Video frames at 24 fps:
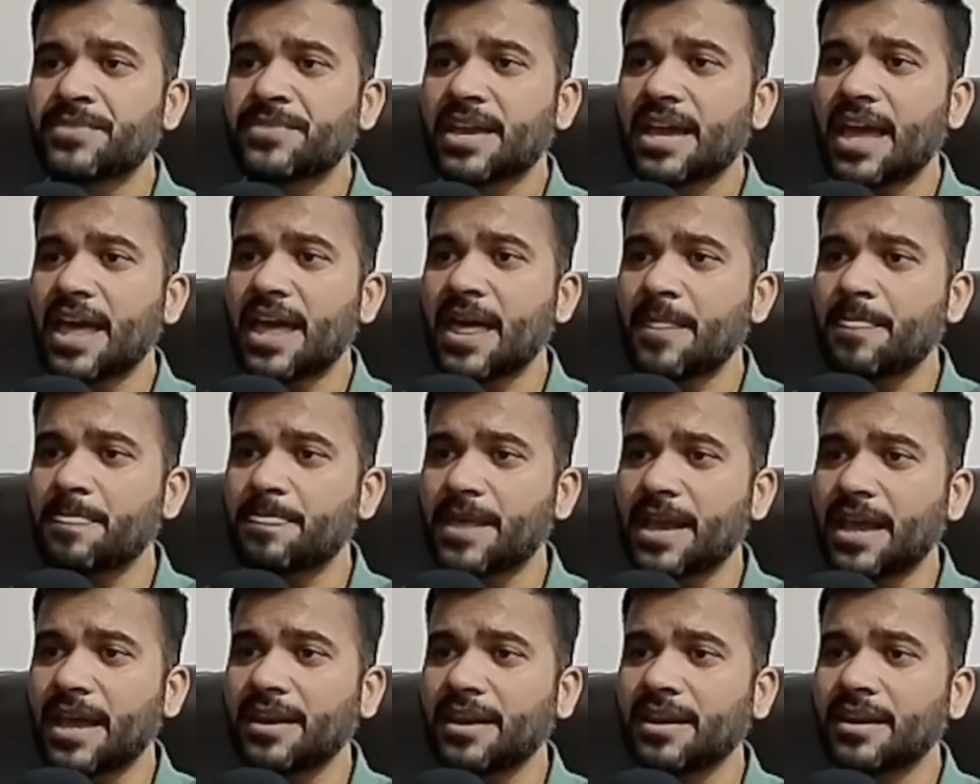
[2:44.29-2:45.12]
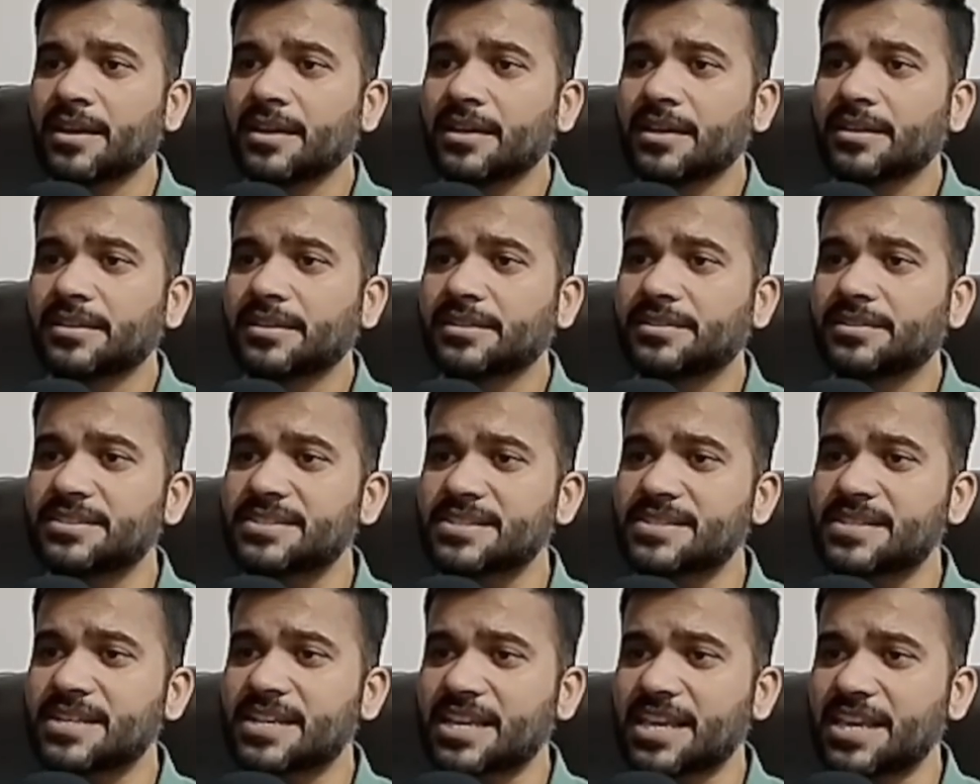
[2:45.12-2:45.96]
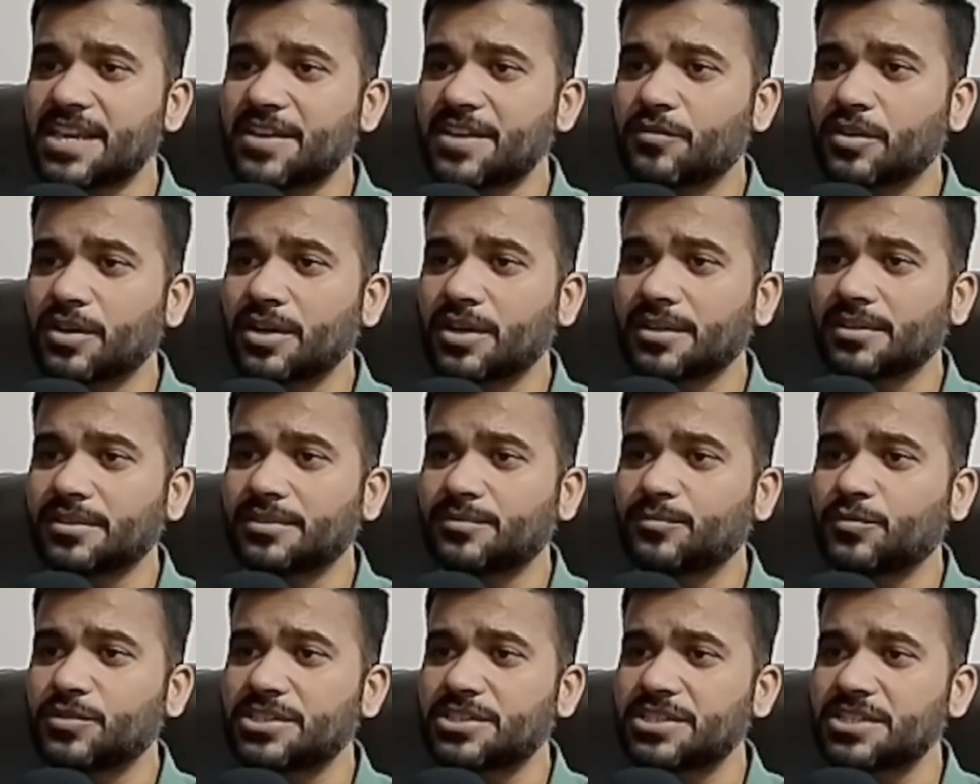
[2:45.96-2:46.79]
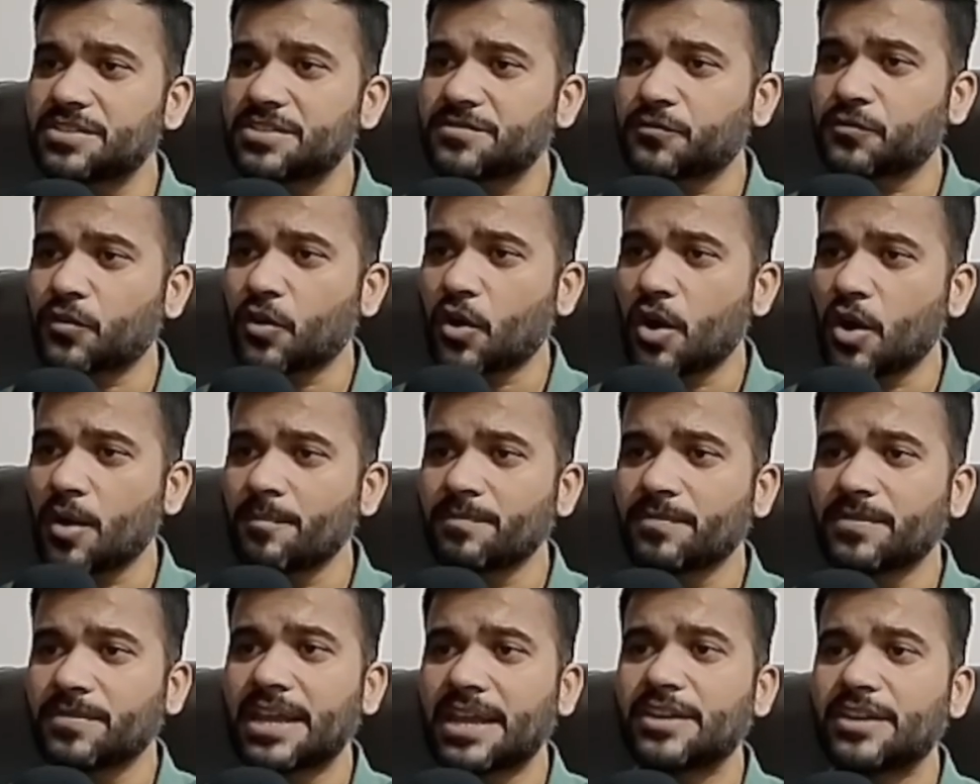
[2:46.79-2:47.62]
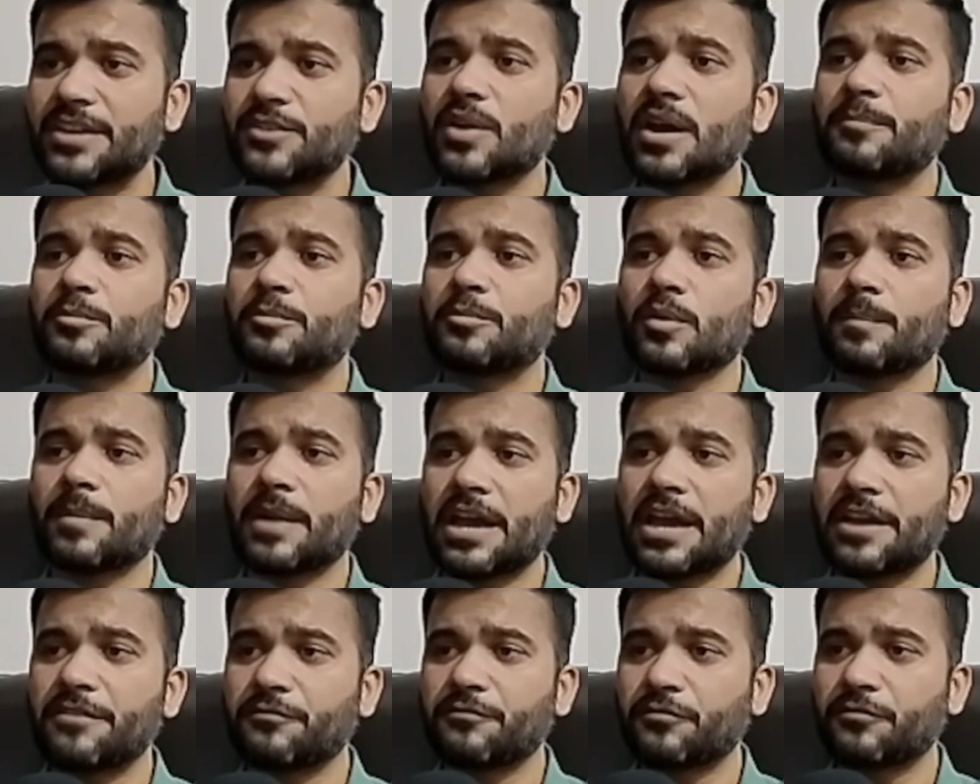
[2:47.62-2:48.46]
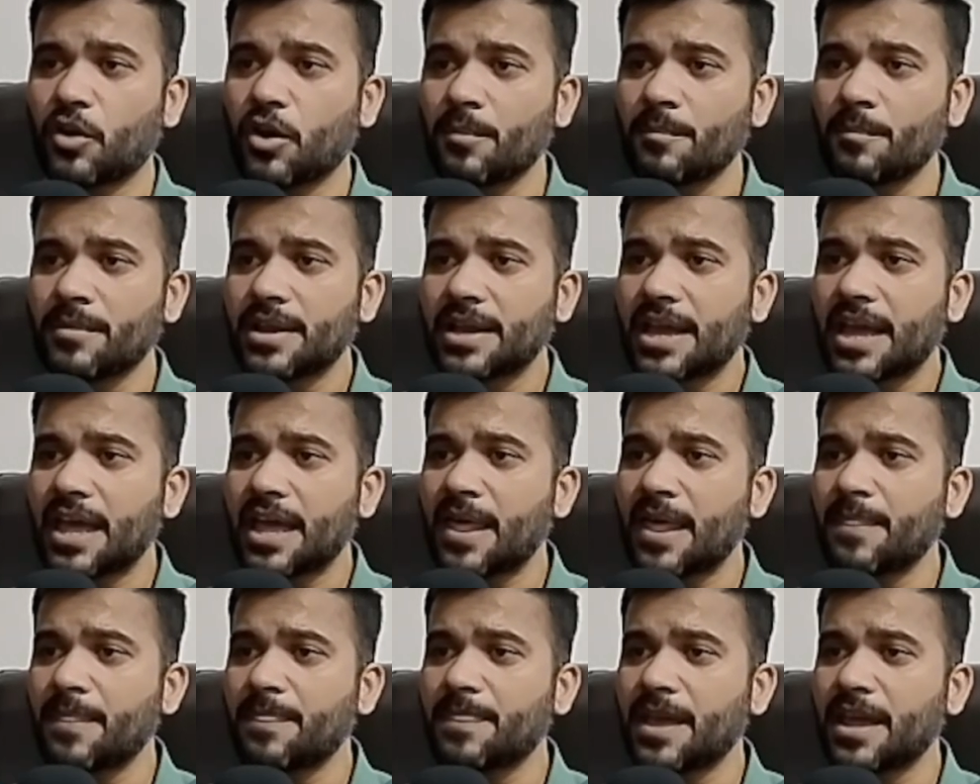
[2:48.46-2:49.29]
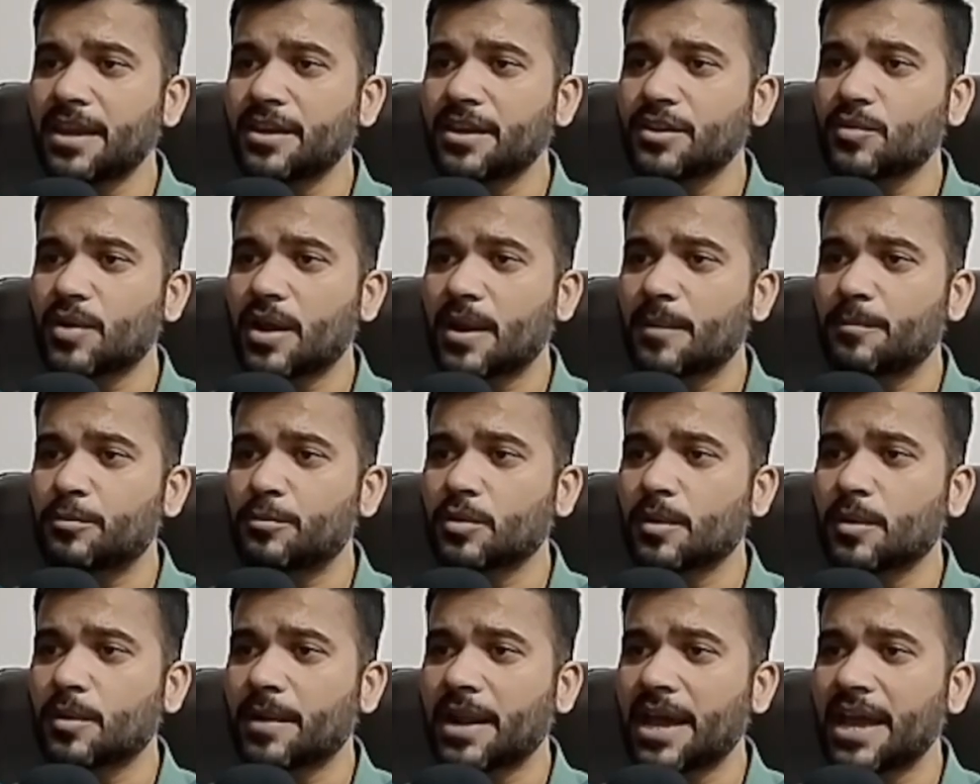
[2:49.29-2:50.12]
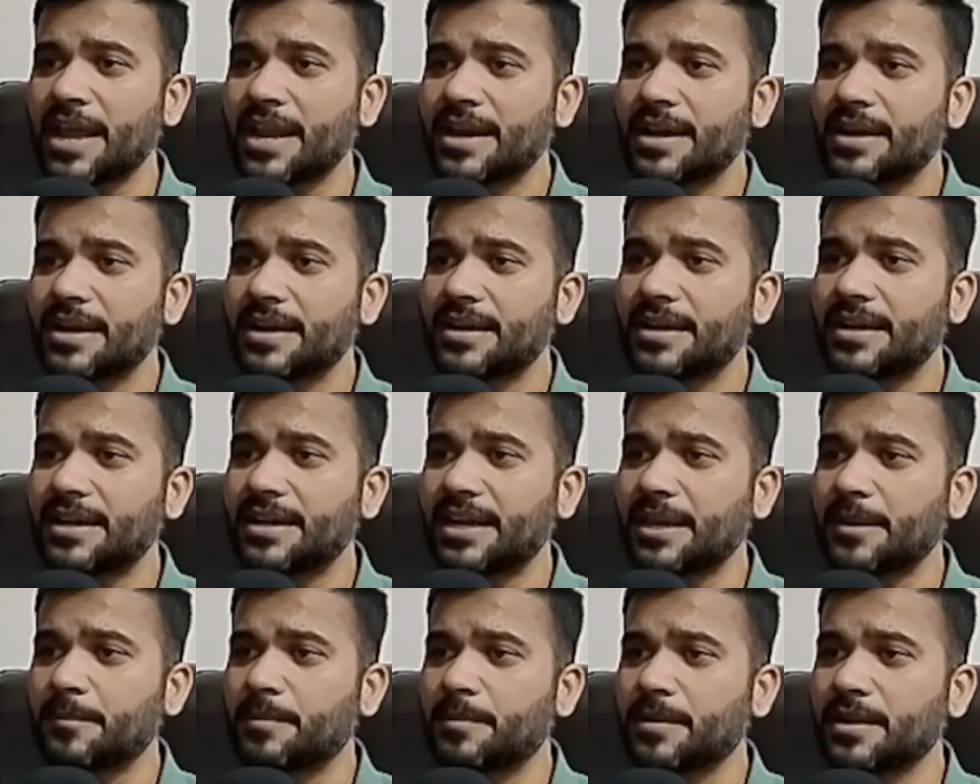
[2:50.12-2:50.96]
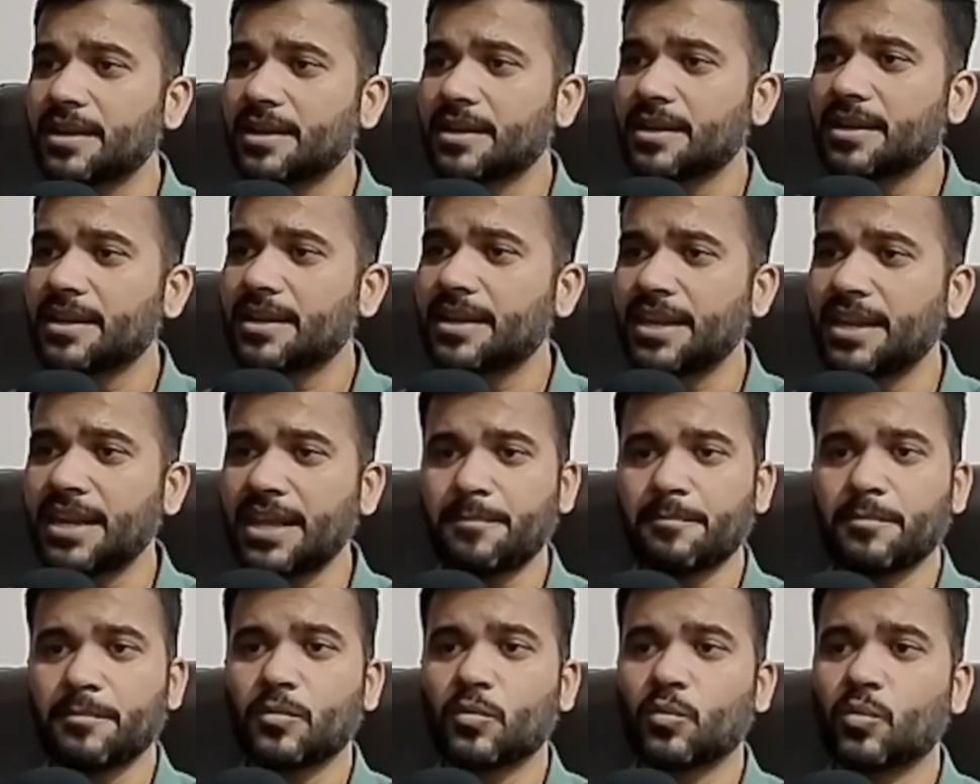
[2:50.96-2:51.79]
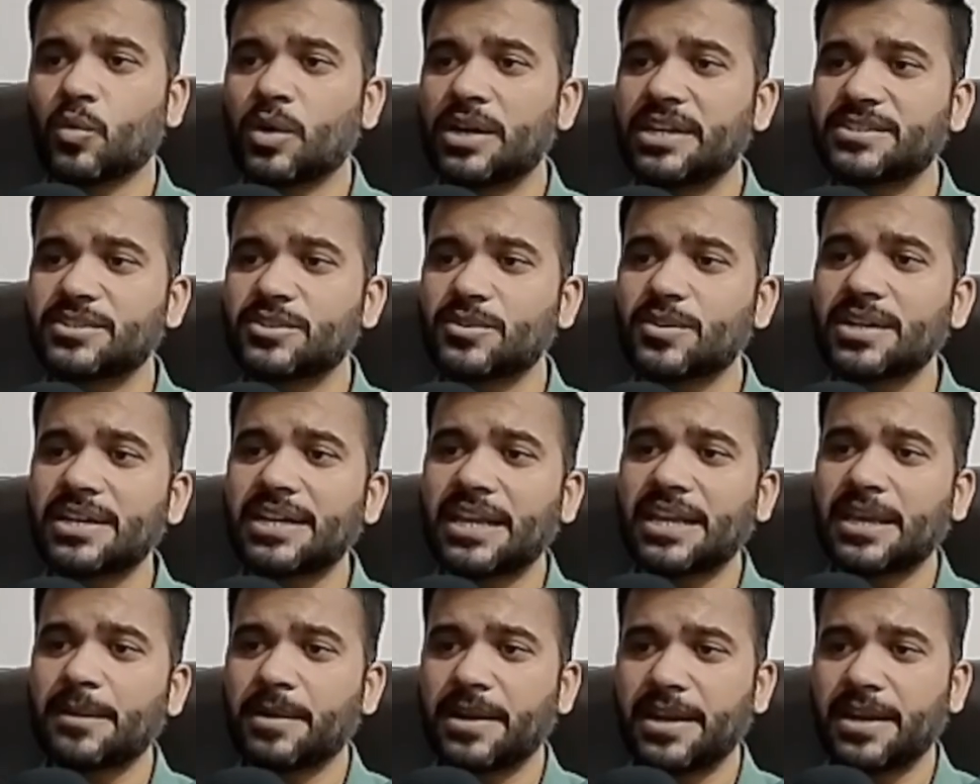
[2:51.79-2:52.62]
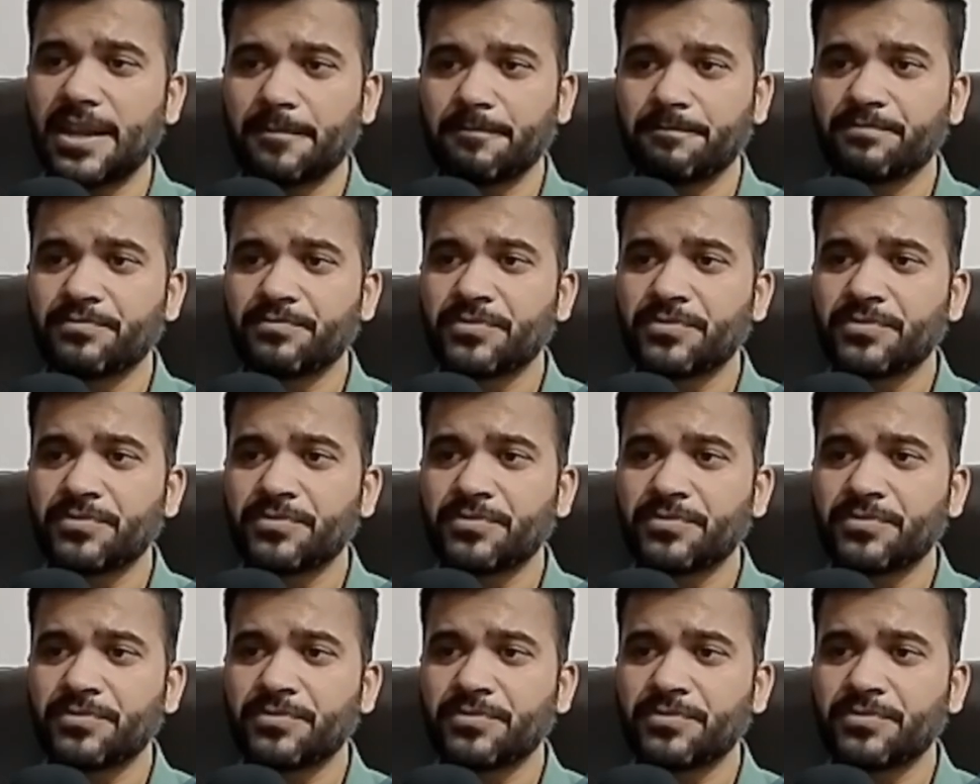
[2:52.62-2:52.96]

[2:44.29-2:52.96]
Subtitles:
and then this is the keyword which is from, then you have to apply from, and then you have to apply table name. What is your table name?